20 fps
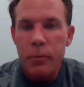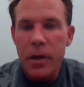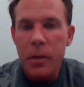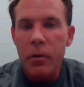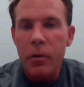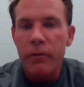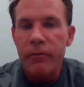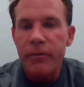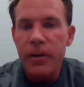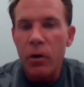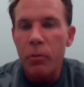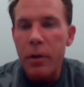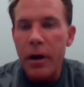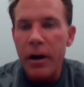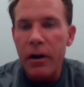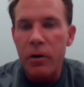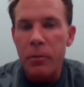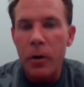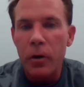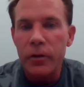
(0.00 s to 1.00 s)
people feel
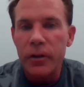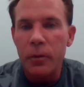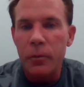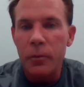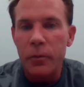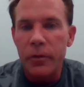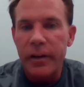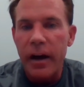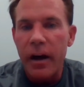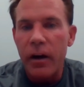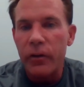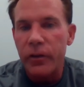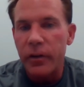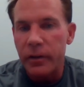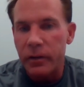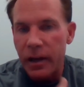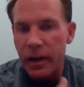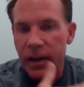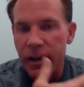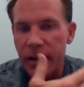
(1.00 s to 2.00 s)
better about themselves
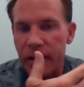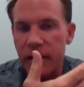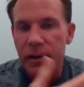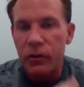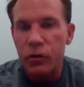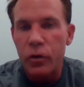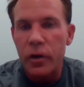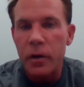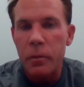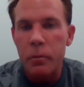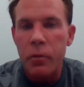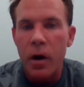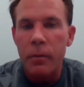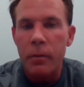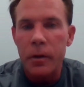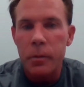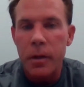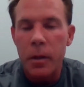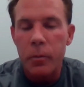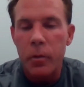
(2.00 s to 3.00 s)
and treat
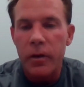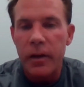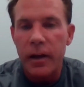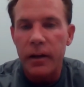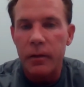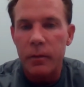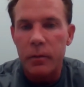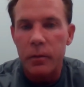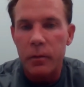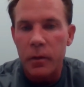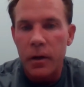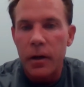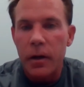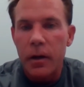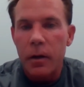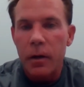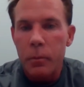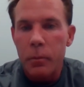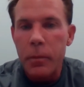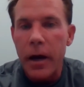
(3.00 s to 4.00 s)
probably people
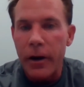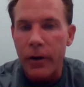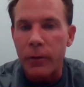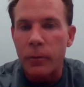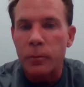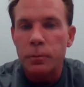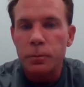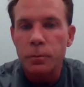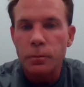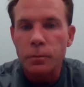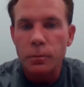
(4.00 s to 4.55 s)
better.